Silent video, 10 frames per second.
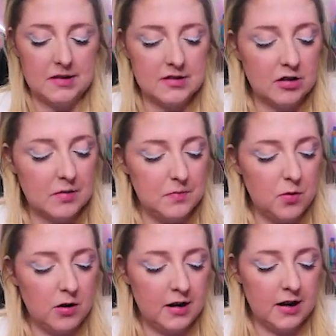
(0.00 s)
circuit
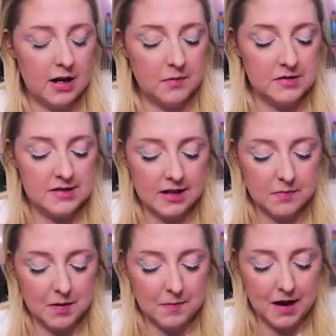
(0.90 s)
board and I'm going to take
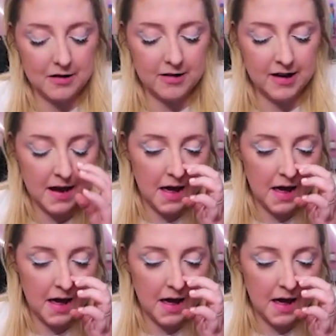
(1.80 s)
my battery